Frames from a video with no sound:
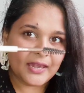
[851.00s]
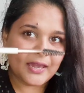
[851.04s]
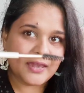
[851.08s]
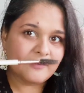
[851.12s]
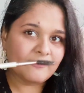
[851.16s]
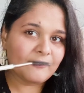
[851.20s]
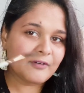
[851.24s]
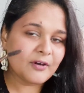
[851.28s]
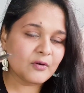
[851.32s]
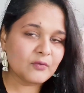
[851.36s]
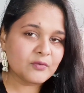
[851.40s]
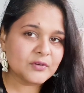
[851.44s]
I
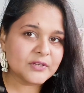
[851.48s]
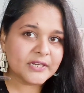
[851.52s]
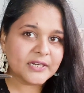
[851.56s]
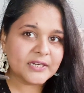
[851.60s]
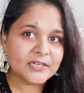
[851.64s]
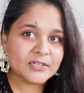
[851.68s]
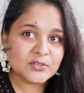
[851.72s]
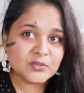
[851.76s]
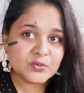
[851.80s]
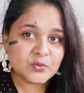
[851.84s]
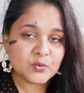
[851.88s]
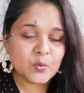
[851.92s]
found
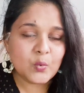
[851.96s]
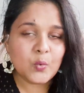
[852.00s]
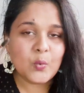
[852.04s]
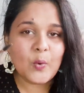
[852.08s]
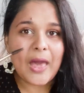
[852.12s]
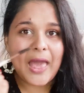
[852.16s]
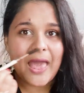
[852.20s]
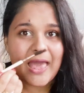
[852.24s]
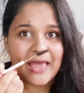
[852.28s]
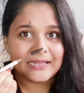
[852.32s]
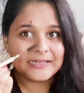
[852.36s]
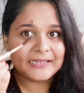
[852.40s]
it.
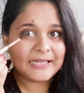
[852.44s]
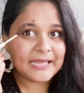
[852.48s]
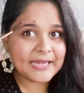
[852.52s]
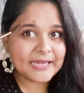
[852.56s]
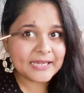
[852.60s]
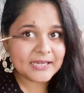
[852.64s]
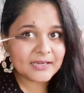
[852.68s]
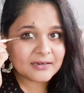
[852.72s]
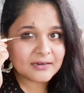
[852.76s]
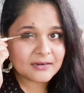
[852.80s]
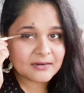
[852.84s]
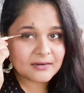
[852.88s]
So
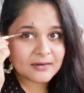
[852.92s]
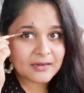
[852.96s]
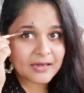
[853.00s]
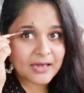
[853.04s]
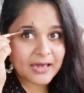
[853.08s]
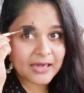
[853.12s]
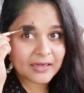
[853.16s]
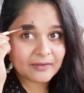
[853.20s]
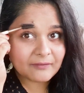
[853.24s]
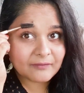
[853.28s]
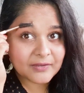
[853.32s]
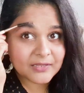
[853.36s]
like her,
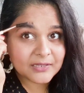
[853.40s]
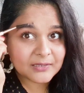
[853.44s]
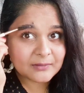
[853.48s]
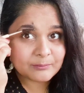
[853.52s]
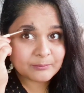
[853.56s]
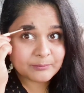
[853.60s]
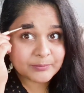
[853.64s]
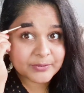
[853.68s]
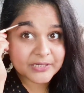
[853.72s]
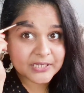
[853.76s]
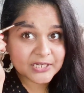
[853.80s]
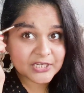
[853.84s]
I will
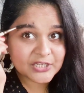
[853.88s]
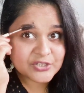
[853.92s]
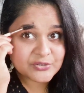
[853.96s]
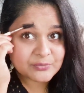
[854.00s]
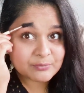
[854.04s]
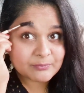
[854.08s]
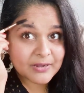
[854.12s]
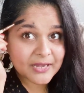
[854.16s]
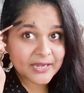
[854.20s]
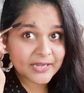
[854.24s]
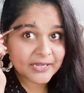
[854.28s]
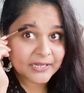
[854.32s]
brush
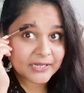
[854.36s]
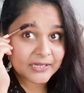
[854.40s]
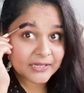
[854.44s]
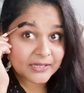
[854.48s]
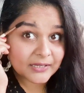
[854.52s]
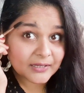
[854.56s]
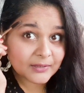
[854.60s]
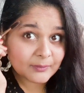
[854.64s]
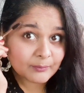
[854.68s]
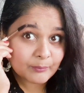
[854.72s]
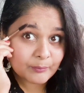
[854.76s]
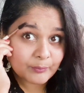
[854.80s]

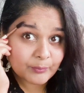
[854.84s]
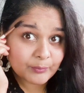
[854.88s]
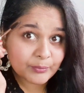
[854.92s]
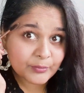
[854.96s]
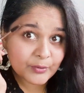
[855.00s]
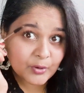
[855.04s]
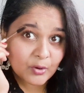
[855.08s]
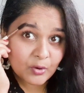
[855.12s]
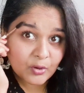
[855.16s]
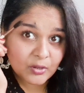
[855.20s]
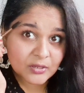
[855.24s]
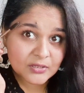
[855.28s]
my
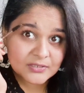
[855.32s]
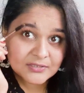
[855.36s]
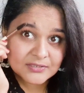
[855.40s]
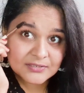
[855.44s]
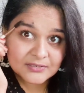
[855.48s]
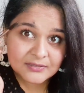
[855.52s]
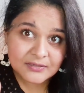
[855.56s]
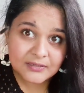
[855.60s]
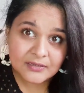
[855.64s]
brows.